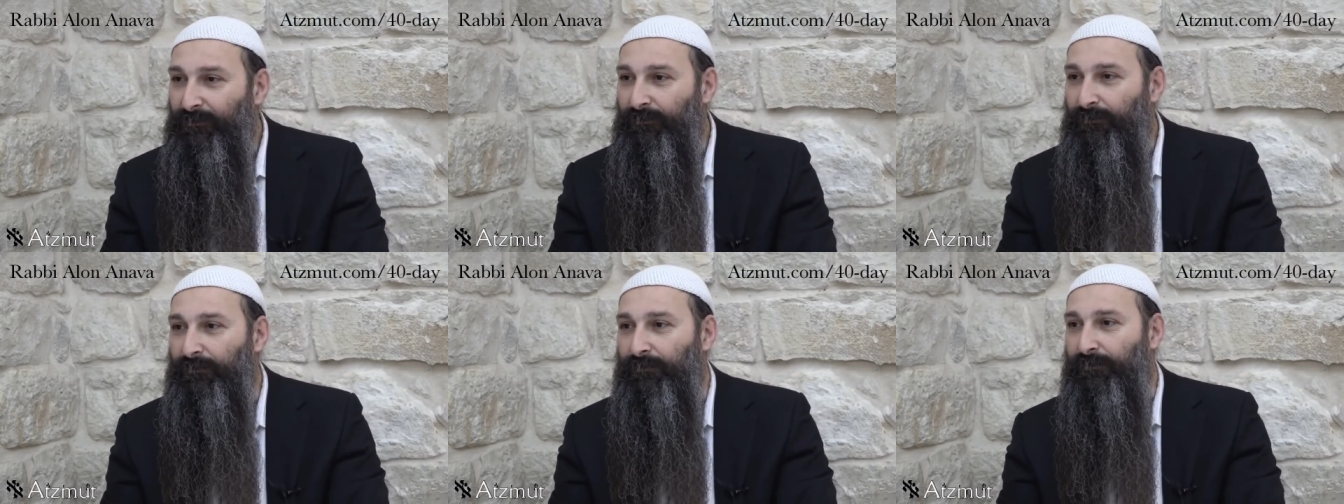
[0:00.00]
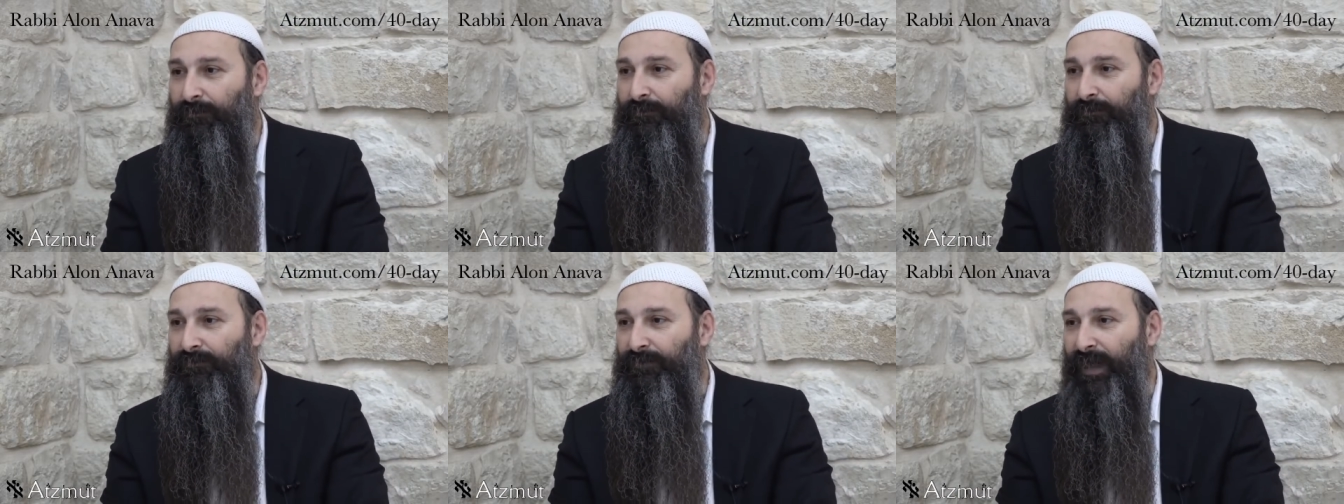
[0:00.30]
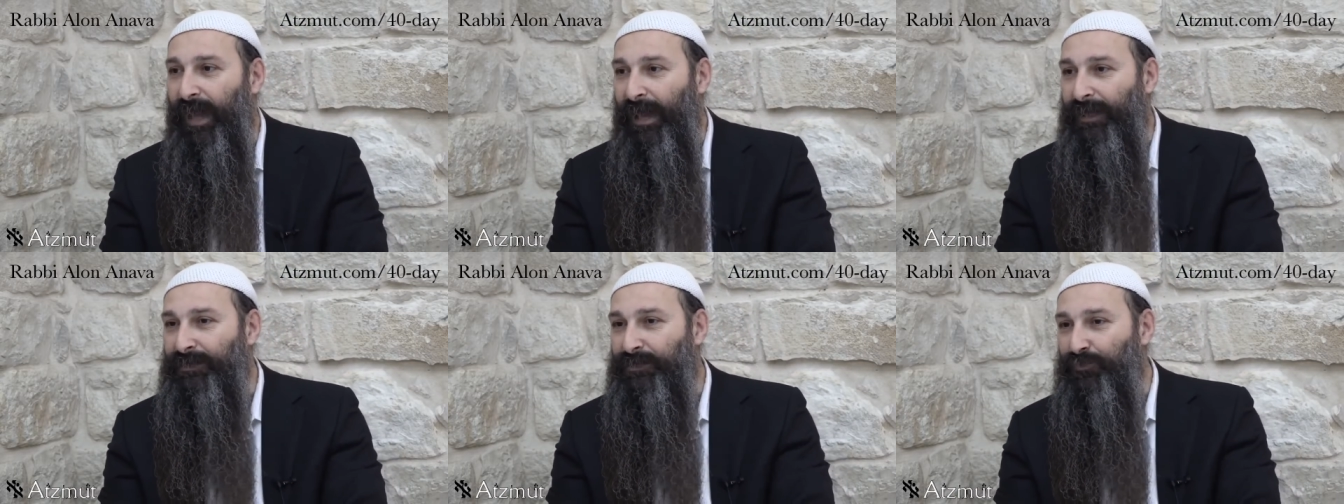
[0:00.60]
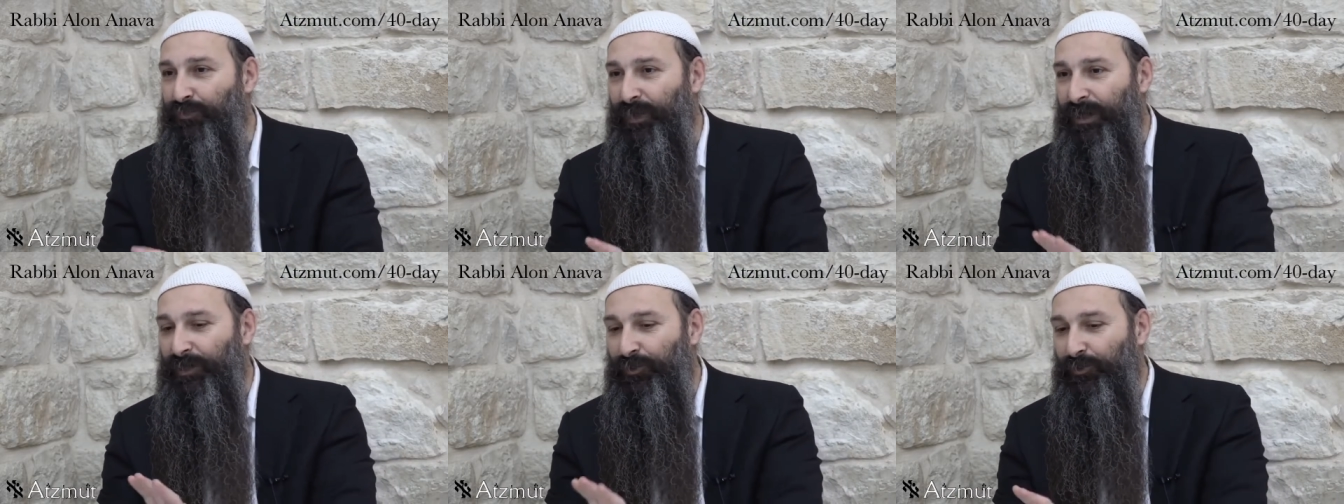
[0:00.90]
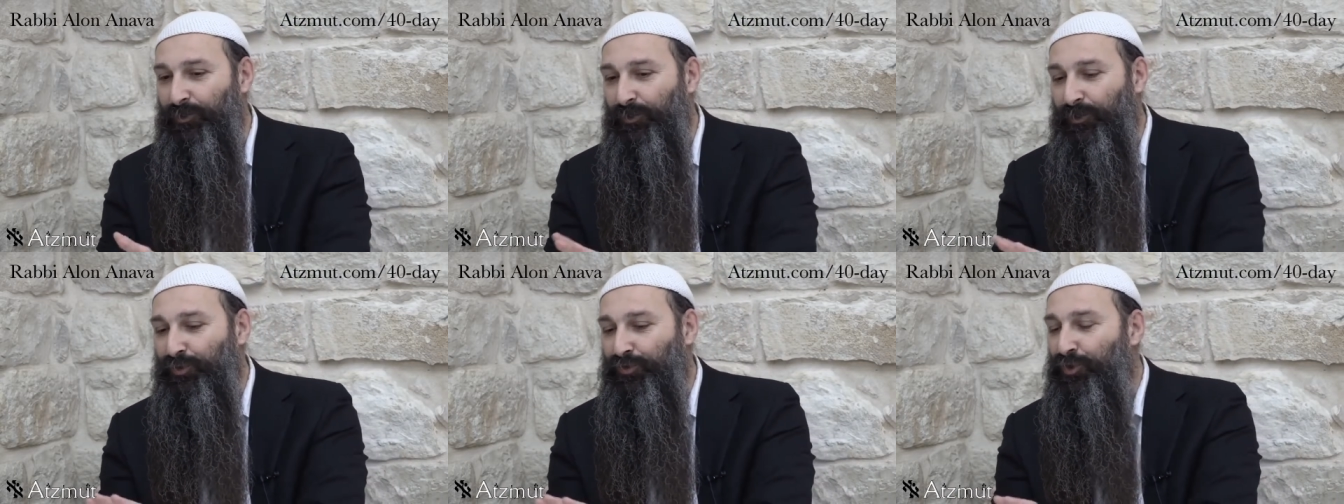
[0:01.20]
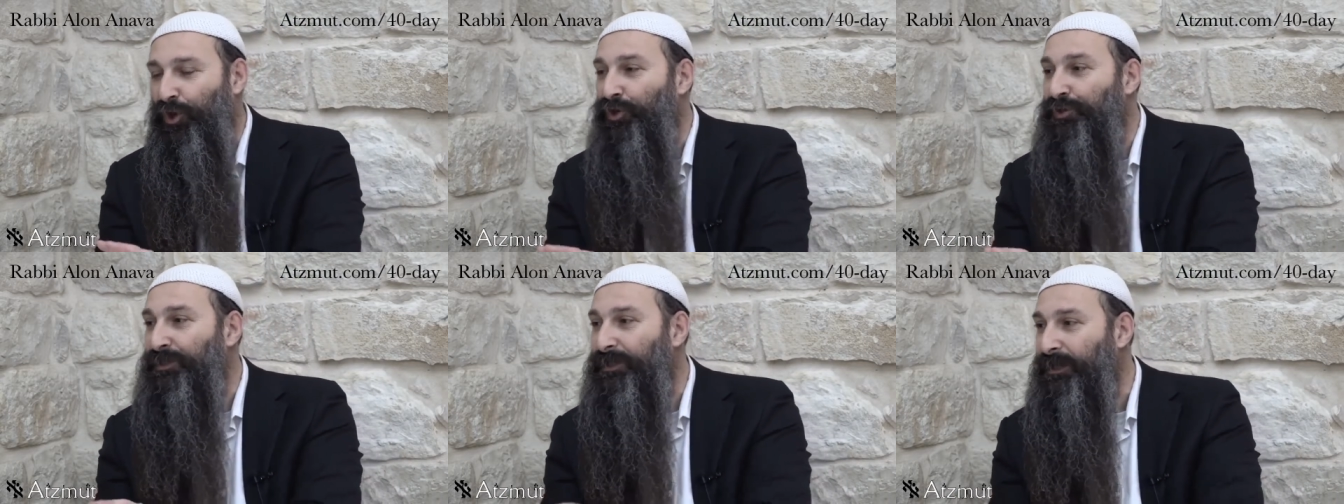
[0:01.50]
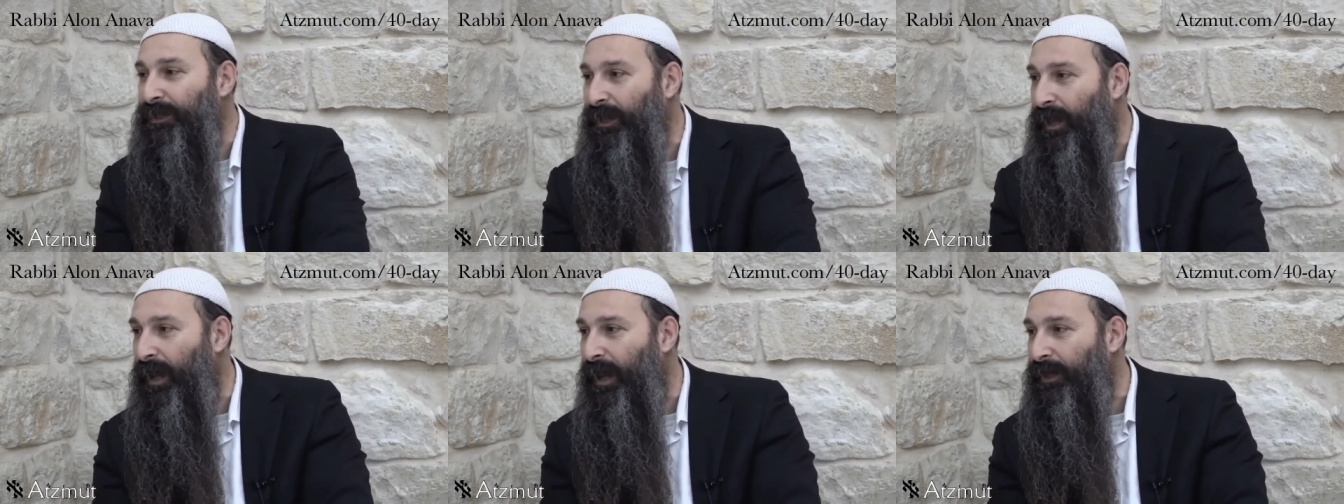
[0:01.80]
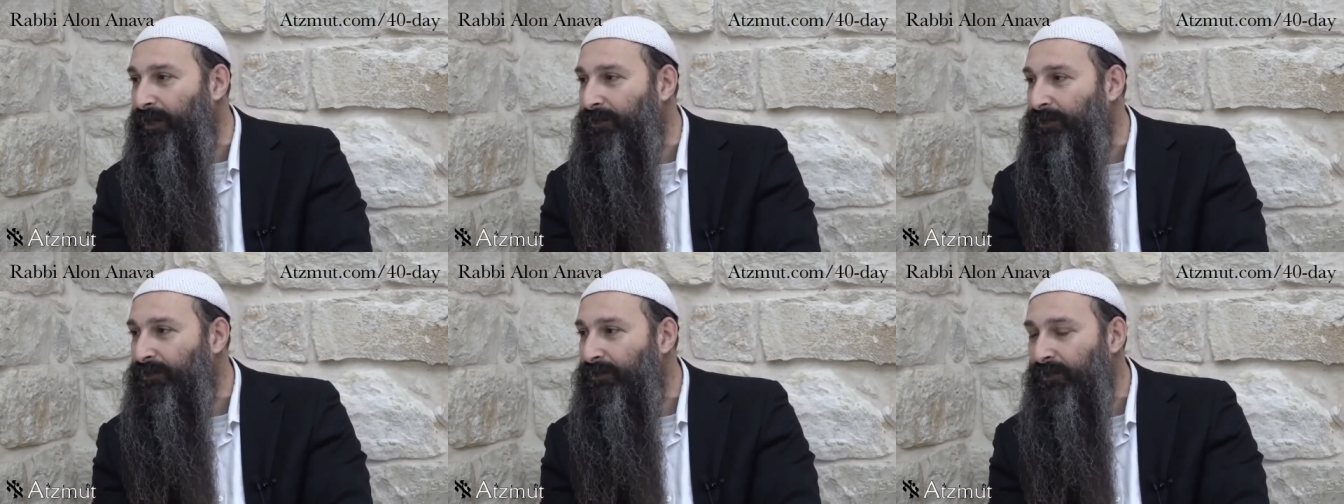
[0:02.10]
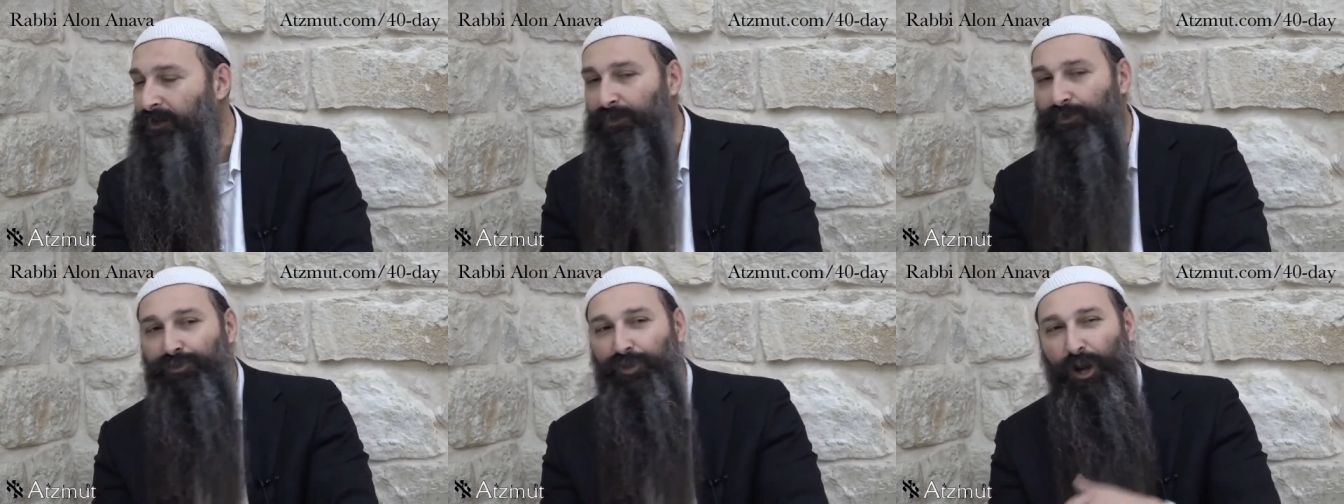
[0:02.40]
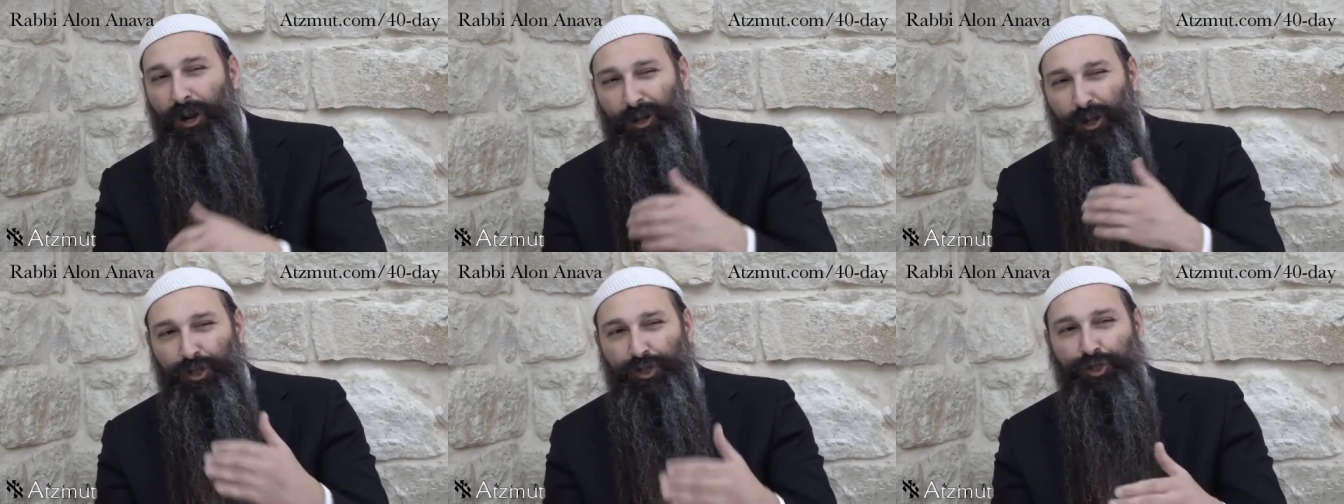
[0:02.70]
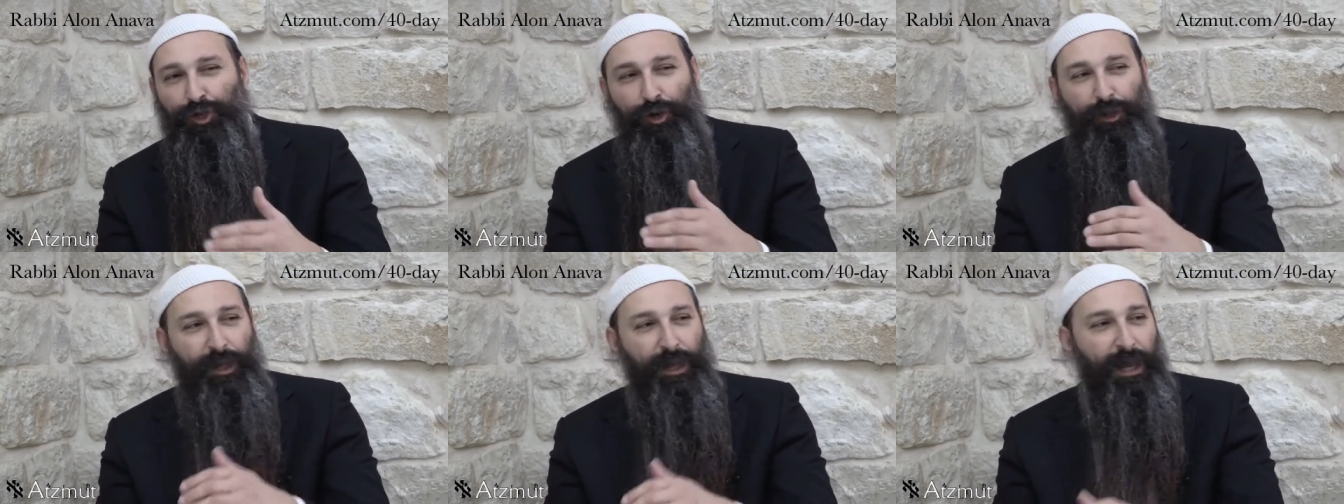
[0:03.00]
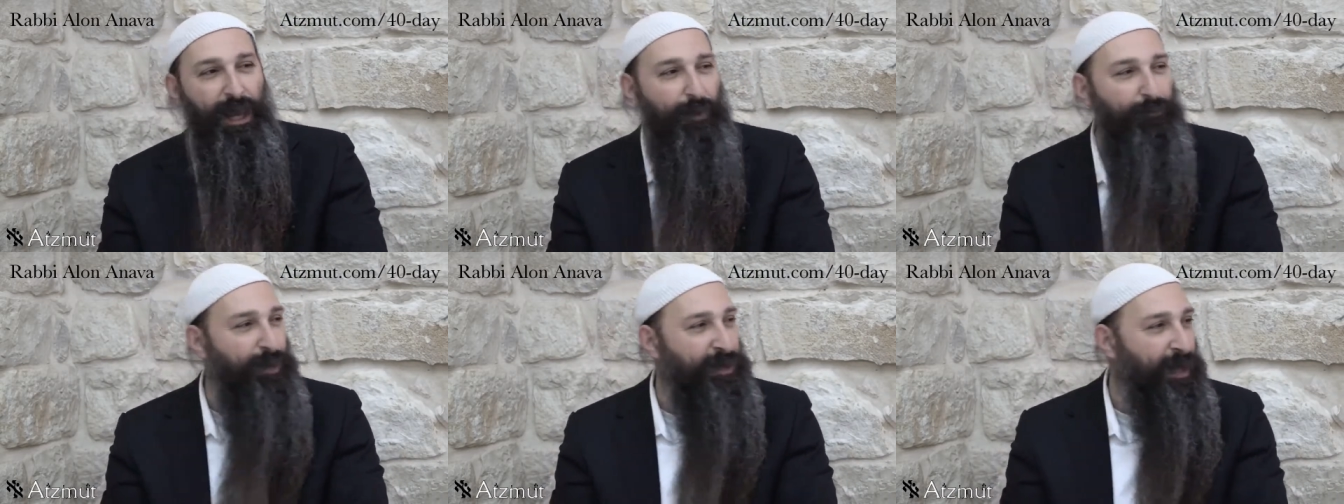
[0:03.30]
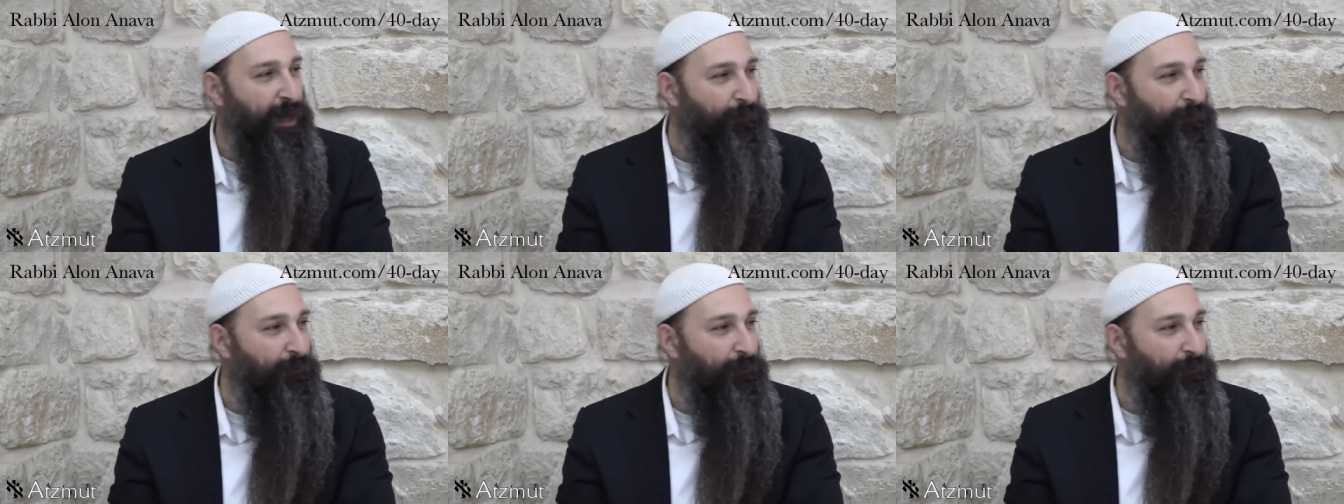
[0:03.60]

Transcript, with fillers: Oh, that's where you're crossing lines. You talk Lashon Hara about